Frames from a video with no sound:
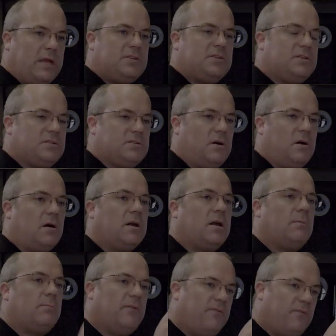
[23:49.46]
reach its
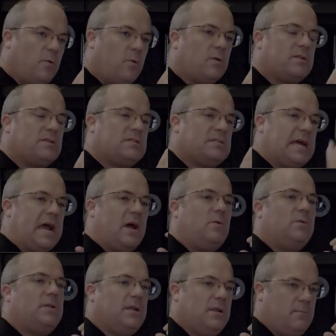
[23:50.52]
target before the
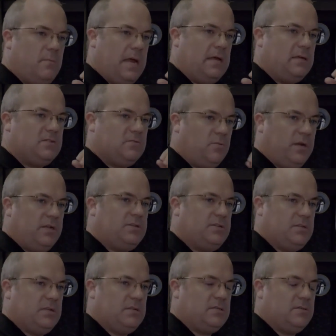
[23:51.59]
sound that it makes
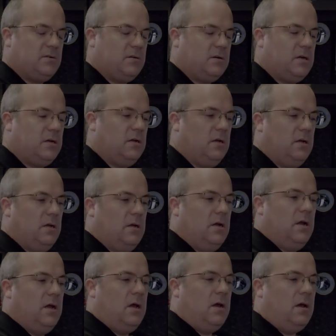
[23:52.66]
reaches its target.
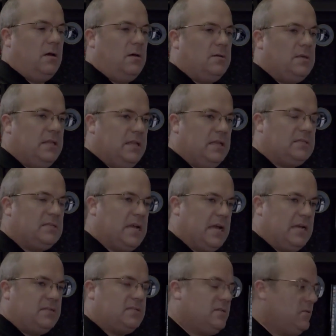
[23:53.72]
In this
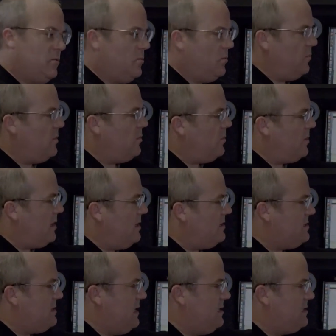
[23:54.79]
case, what we're
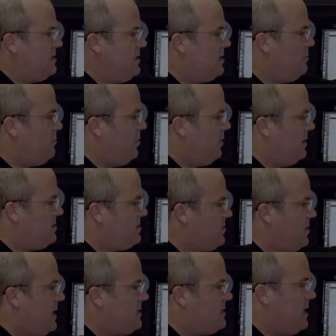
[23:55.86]
going to see is that the bullet
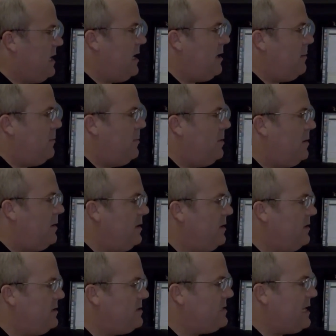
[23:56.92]
strikes him,
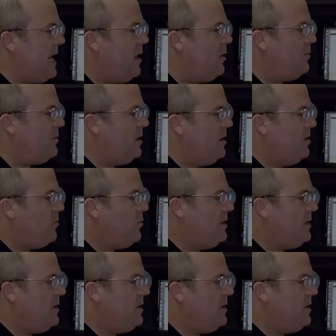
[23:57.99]
and then the sound